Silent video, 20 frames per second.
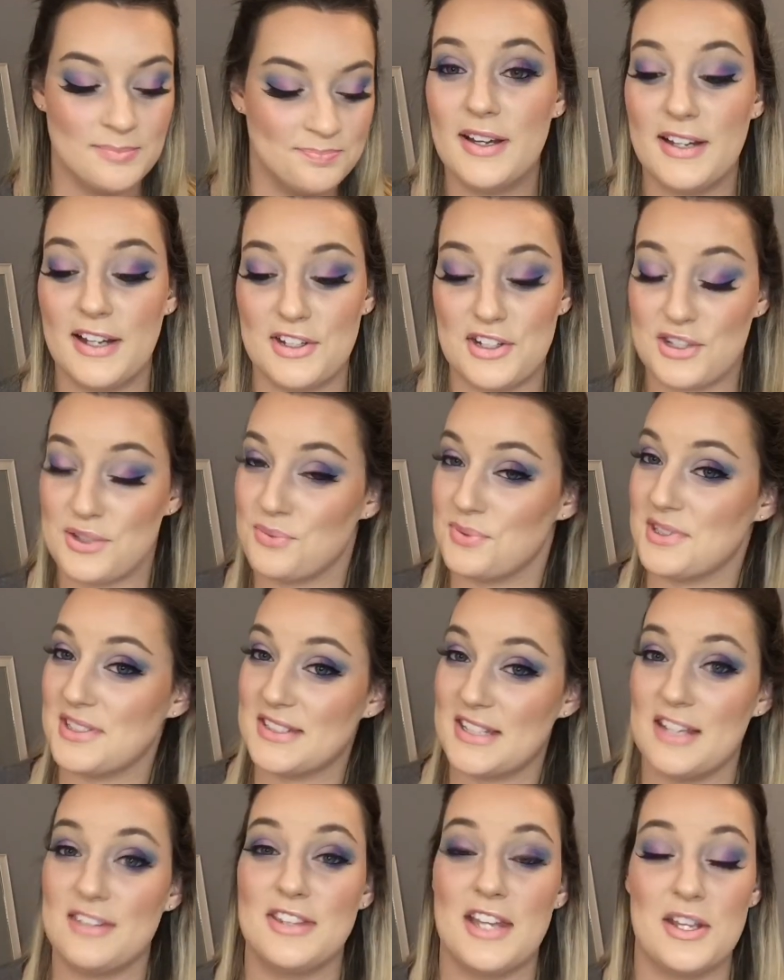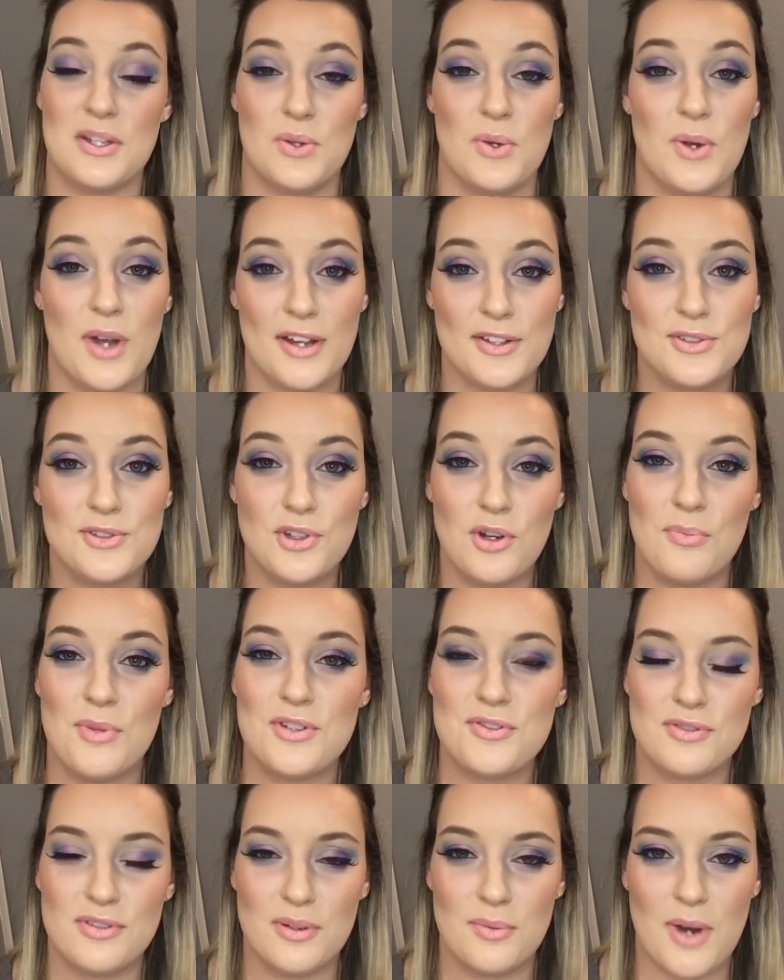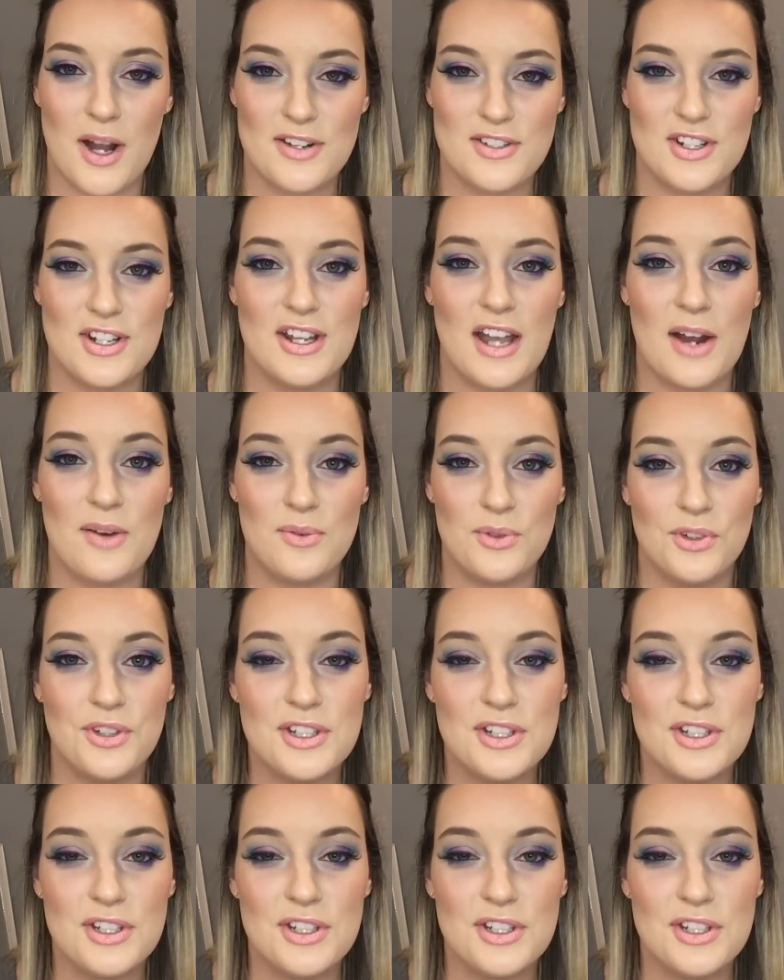I just want to say thank you guys so much for watching. I really